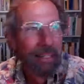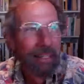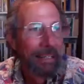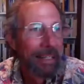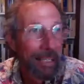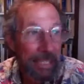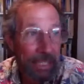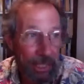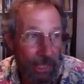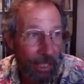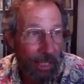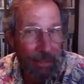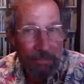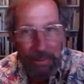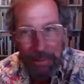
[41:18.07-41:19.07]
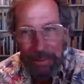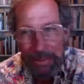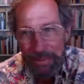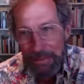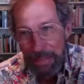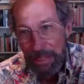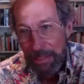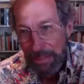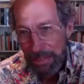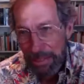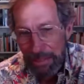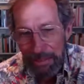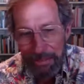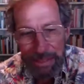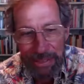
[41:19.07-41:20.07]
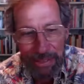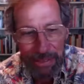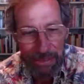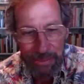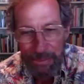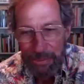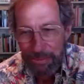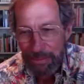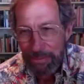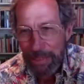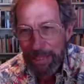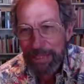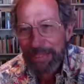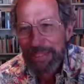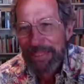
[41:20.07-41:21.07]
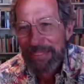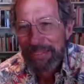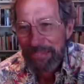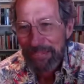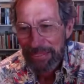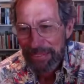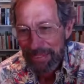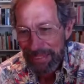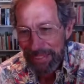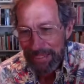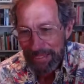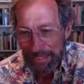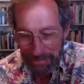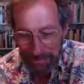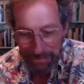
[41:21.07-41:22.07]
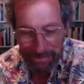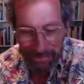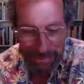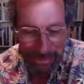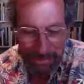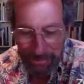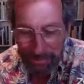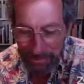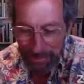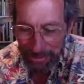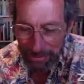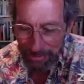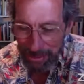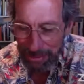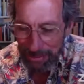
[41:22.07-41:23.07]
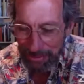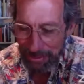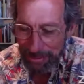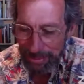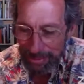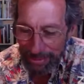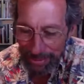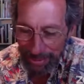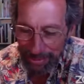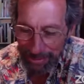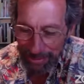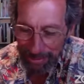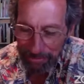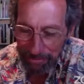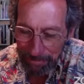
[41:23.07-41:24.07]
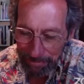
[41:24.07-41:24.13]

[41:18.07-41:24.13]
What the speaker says: And each time they leave and the hole remains and we're kind of left with the rest of this things.